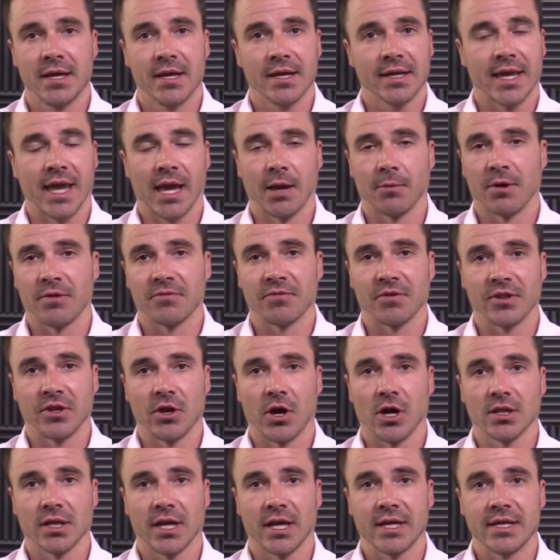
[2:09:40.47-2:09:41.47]
Can't wait for the
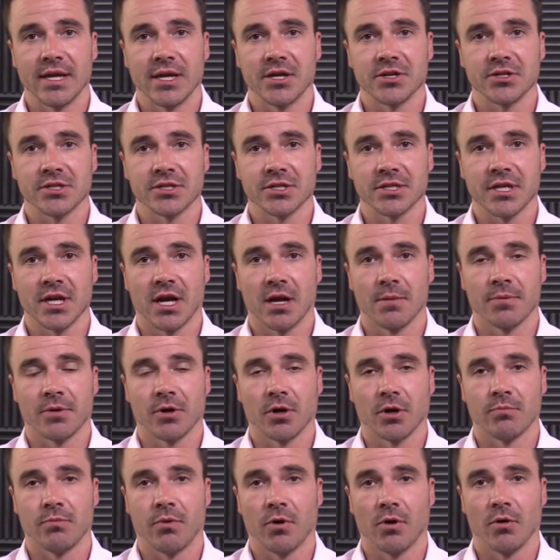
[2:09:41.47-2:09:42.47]
Online Nations Cup and
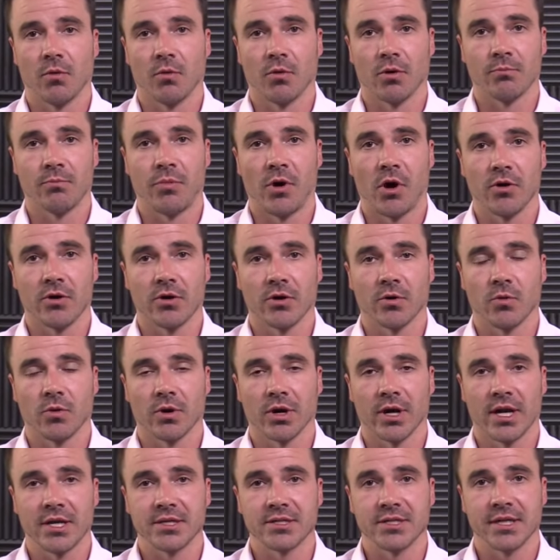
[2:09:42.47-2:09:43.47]
our partner
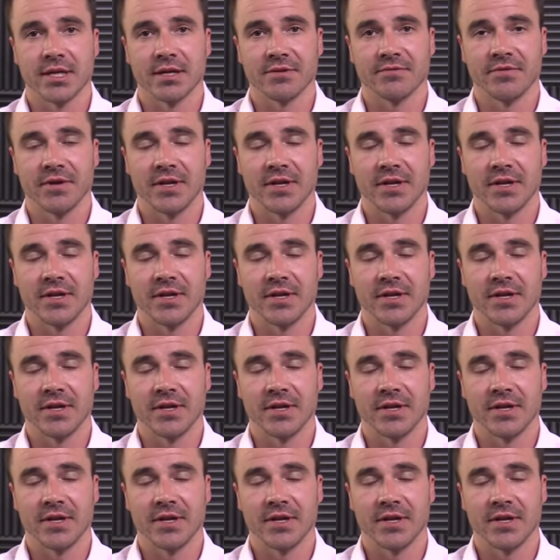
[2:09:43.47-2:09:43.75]
organizing it,